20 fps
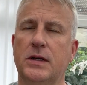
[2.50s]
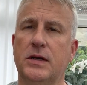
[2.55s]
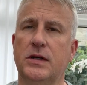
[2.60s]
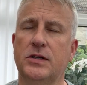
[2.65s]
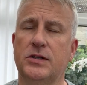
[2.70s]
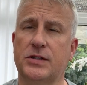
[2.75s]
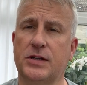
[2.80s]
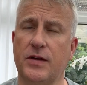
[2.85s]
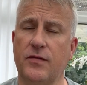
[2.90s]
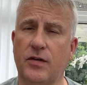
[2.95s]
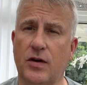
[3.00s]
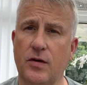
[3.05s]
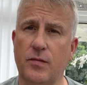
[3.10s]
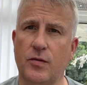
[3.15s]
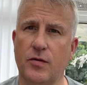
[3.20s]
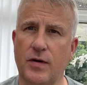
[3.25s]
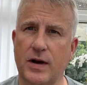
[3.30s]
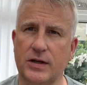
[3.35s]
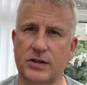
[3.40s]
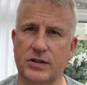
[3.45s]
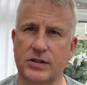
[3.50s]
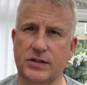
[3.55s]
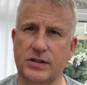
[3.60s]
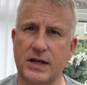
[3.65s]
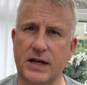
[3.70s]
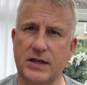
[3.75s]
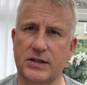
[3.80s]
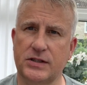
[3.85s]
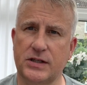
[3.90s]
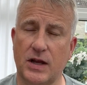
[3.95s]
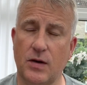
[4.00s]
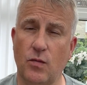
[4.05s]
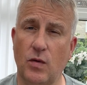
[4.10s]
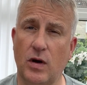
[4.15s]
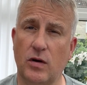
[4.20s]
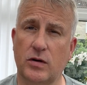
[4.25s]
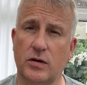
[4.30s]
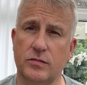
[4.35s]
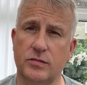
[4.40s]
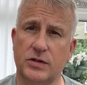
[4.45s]
Steve Cooper, Rank Success, and
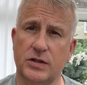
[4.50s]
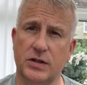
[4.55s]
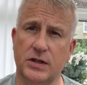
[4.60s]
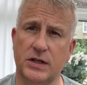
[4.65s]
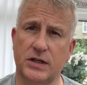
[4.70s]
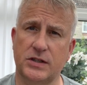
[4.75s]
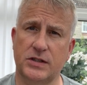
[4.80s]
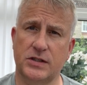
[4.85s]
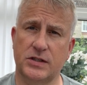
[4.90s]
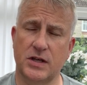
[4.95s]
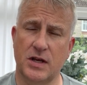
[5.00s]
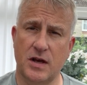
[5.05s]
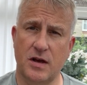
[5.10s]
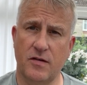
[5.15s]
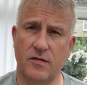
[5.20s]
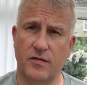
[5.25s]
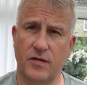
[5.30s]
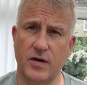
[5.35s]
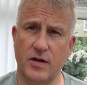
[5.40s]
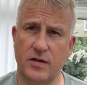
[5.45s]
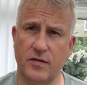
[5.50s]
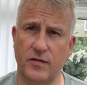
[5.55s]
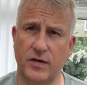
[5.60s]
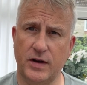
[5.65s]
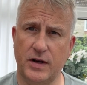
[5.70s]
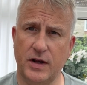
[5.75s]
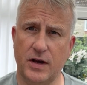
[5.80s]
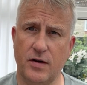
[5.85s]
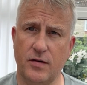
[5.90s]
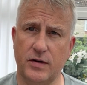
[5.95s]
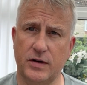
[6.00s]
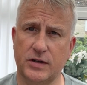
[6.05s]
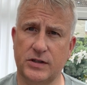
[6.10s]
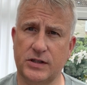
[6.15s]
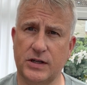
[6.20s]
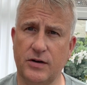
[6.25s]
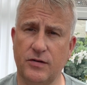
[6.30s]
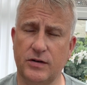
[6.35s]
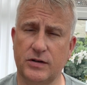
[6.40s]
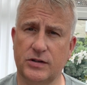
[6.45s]
welcome to this further video in a
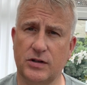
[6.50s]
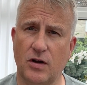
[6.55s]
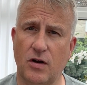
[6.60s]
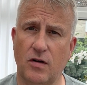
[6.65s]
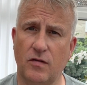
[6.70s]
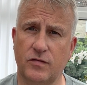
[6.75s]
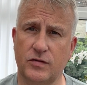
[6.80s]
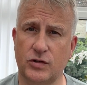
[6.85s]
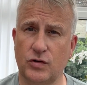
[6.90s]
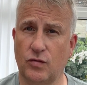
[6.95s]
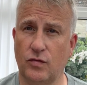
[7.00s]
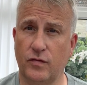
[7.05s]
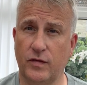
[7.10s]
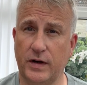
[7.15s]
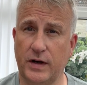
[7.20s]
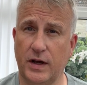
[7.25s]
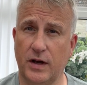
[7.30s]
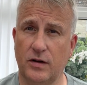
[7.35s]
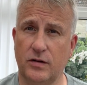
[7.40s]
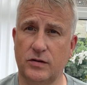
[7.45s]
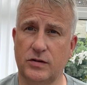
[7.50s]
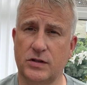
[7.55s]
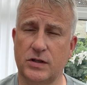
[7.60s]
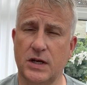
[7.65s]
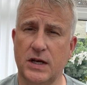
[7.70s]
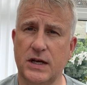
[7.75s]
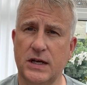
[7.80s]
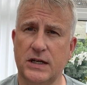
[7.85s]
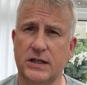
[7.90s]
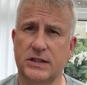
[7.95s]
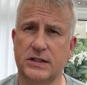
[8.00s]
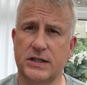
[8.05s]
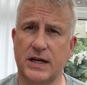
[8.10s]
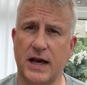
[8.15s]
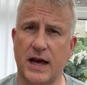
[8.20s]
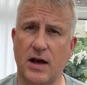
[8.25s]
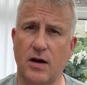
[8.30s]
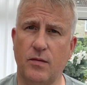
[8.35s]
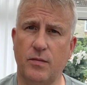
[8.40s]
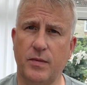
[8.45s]
series of short videos to
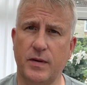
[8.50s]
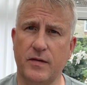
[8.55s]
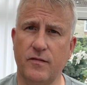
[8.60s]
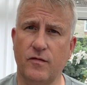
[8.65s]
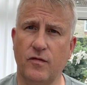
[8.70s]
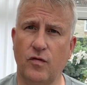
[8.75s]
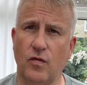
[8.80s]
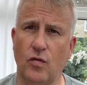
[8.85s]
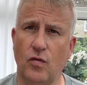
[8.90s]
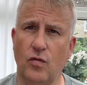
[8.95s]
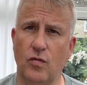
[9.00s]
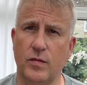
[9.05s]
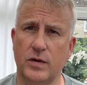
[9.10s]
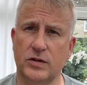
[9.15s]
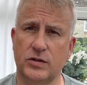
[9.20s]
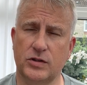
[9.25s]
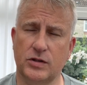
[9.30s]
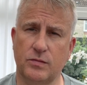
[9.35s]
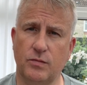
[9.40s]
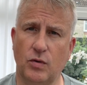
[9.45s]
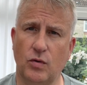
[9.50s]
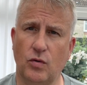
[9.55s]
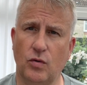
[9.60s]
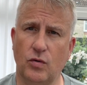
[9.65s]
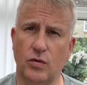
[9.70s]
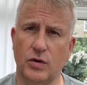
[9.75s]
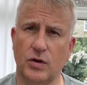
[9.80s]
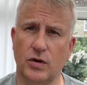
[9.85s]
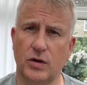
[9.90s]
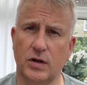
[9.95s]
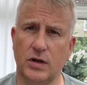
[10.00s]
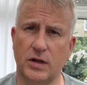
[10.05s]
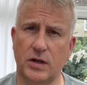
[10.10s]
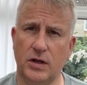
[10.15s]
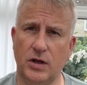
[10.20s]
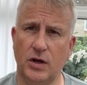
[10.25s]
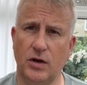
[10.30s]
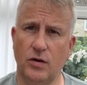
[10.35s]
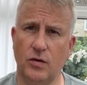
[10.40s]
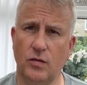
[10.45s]
help inform and support
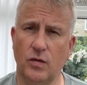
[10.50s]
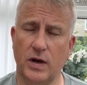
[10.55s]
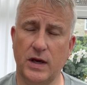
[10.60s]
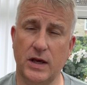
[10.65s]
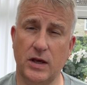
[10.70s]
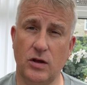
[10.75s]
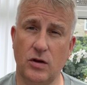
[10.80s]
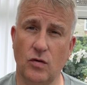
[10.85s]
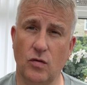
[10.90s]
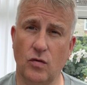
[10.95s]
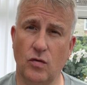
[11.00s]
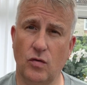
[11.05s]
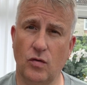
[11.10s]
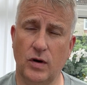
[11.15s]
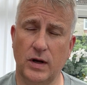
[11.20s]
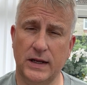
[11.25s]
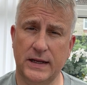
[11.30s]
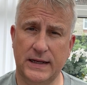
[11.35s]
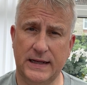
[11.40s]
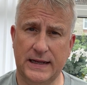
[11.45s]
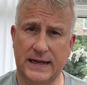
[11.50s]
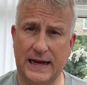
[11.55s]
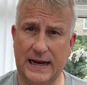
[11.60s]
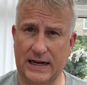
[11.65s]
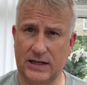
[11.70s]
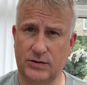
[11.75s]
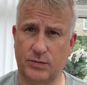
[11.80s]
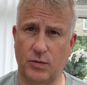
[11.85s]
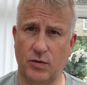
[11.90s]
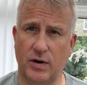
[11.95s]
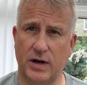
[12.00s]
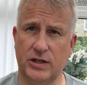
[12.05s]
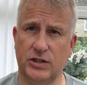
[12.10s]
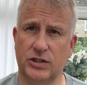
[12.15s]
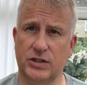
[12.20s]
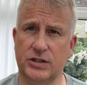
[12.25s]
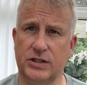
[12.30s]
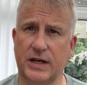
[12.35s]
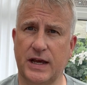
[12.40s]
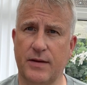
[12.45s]
you in your
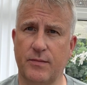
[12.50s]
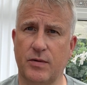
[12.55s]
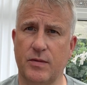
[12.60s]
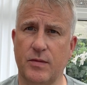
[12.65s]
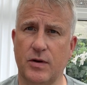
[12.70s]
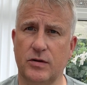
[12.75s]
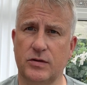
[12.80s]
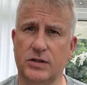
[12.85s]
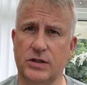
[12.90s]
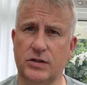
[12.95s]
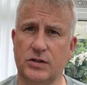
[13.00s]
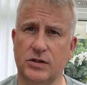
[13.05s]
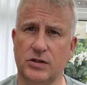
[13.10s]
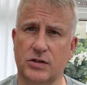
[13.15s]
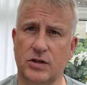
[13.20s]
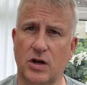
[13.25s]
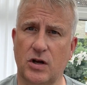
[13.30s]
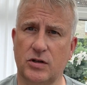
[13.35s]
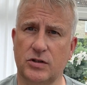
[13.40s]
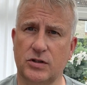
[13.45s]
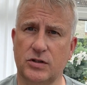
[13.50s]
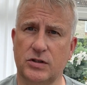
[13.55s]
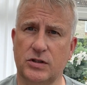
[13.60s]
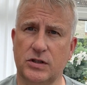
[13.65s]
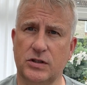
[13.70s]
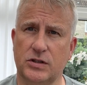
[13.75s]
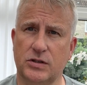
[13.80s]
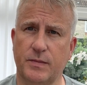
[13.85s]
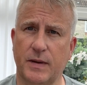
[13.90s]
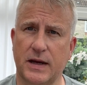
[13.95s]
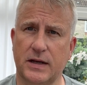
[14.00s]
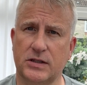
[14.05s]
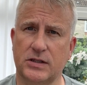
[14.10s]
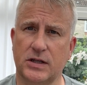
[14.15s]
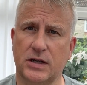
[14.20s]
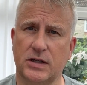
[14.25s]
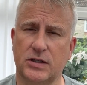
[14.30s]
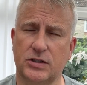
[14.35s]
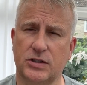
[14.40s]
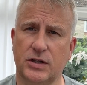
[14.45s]
aspiration to get promoted to Sergeant, Inspector
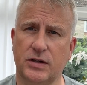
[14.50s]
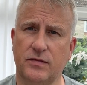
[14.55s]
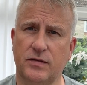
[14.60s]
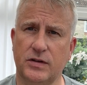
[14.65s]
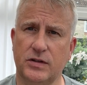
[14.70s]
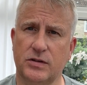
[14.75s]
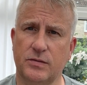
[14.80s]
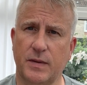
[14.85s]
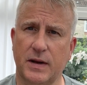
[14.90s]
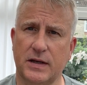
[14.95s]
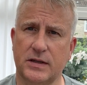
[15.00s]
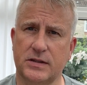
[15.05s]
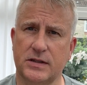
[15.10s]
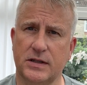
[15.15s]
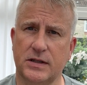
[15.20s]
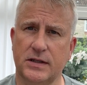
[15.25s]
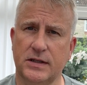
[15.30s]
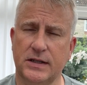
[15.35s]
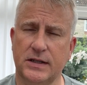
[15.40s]
and Chief Inspector.